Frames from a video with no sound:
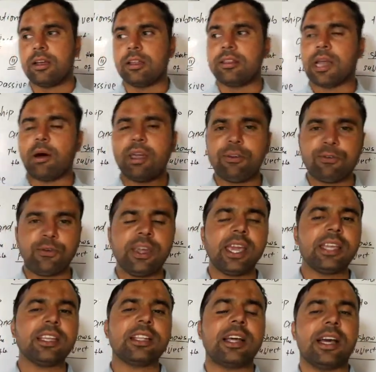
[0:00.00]
Now, if we
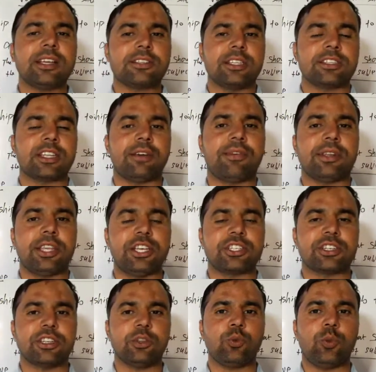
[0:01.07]
analyze this
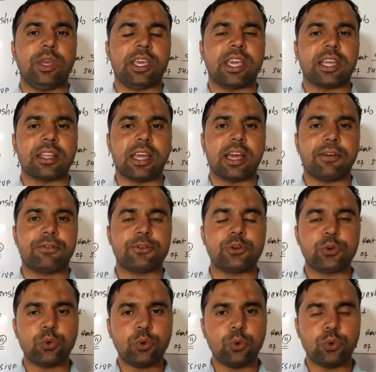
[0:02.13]
definition, we can have
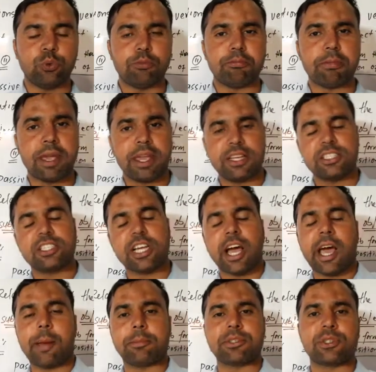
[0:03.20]
two main
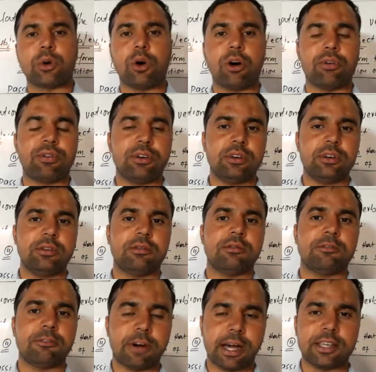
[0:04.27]
types of
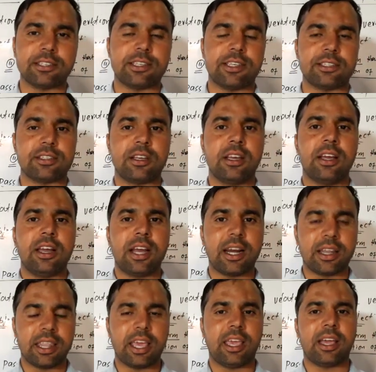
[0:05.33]
voices,
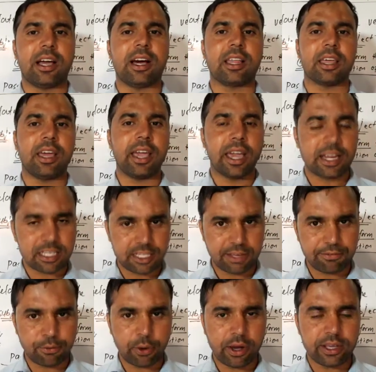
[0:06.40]
and they are
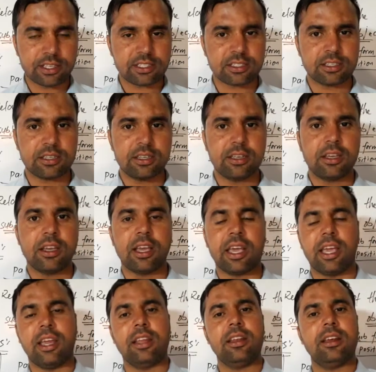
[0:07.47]
active voice
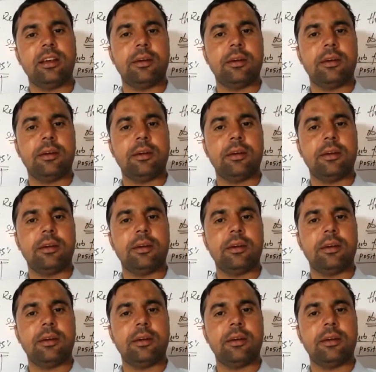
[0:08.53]
and